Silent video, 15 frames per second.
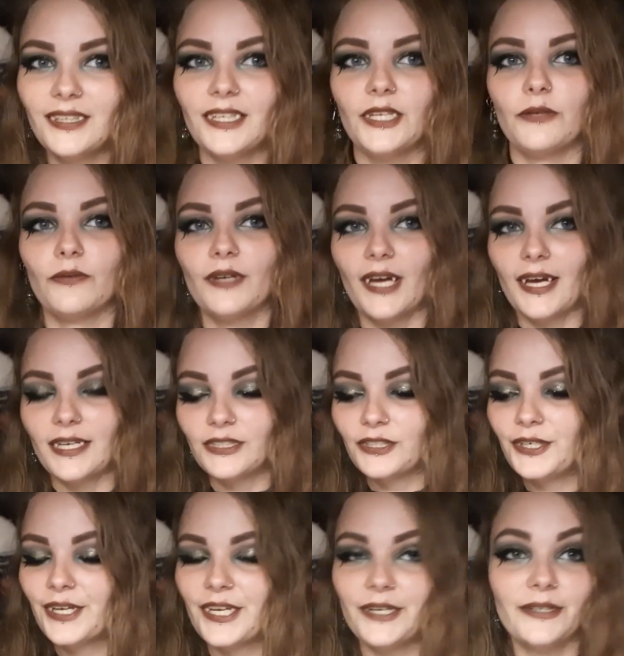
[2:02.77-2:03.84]
You guys are
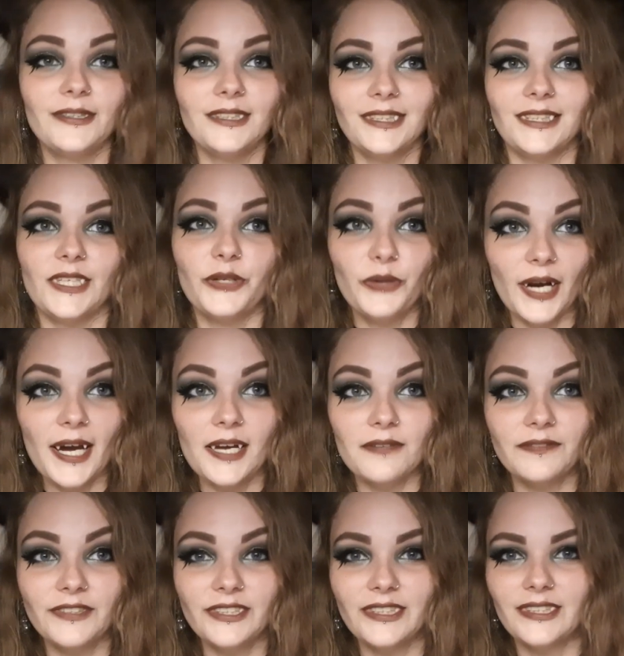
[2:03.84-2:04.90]
here to see
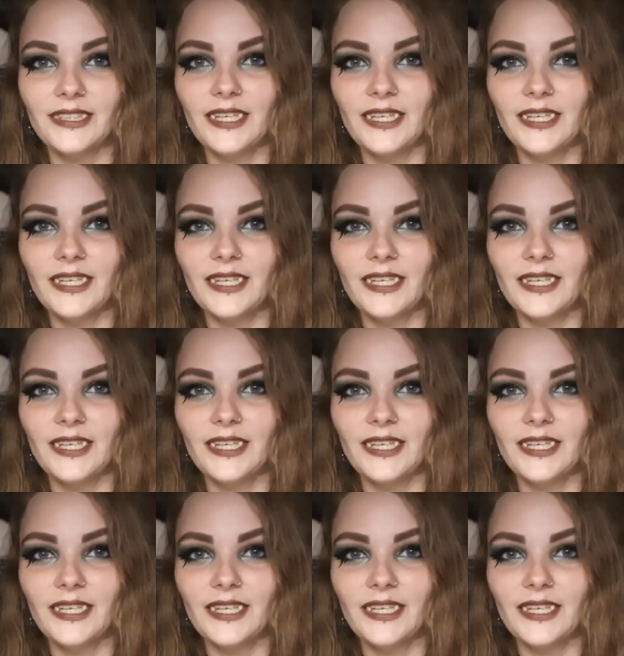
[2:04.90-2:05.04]
crafts,